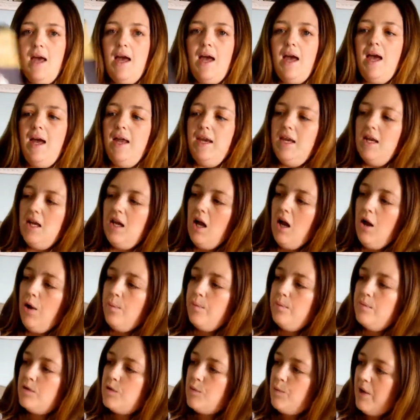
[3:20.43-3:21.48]
And it
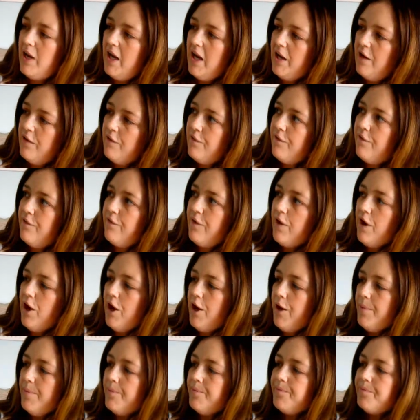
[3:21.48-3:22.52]
comes with,
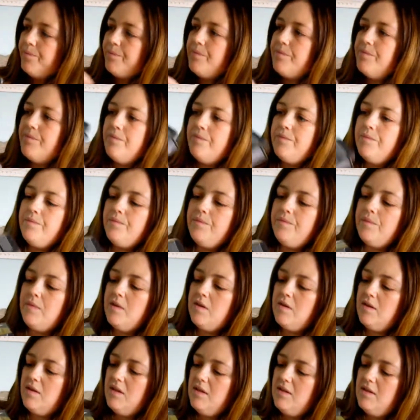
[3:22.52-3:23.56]
so
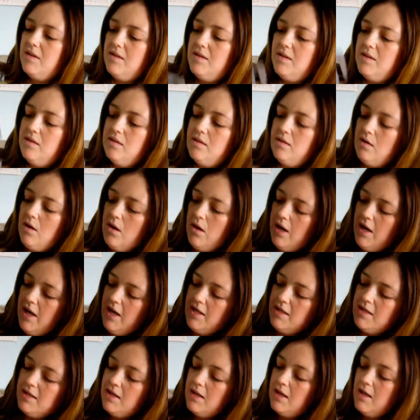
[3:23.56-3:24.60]
this is
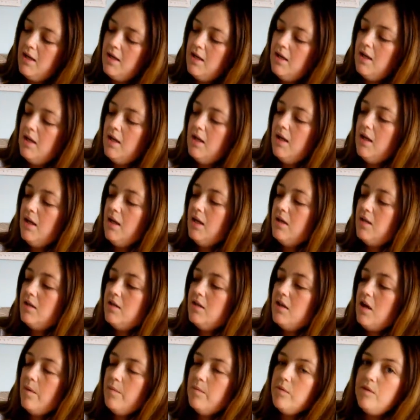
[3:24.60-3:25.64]
inside. It just
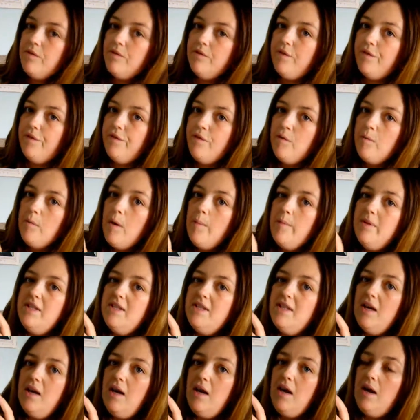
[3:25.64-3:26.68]
comes with the
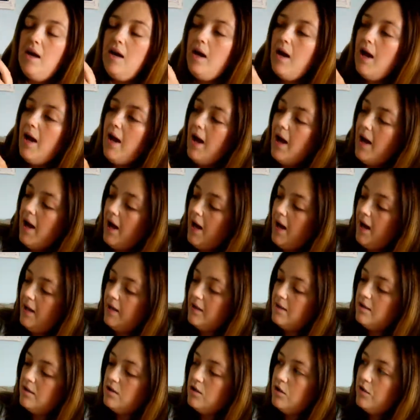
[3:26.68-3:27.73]
thermometer,
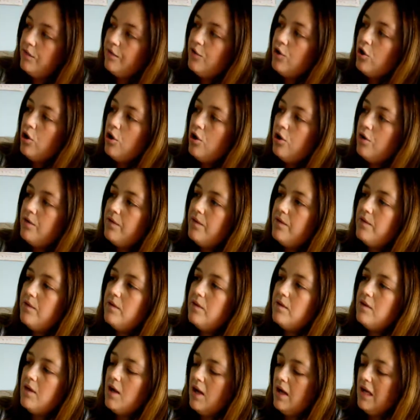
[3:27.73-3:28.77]
and you've got
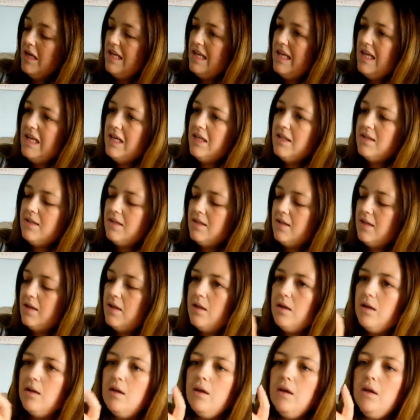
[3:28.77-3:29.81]
a lid
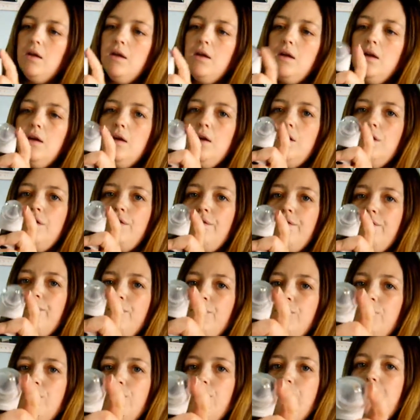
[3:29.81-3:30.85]

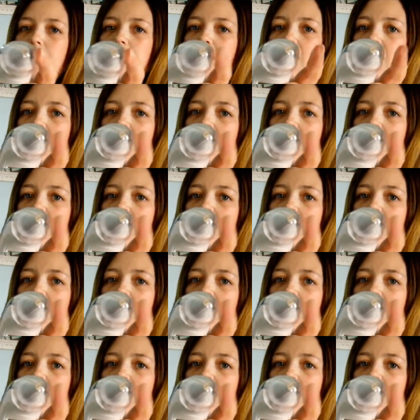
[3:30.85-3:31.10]
for the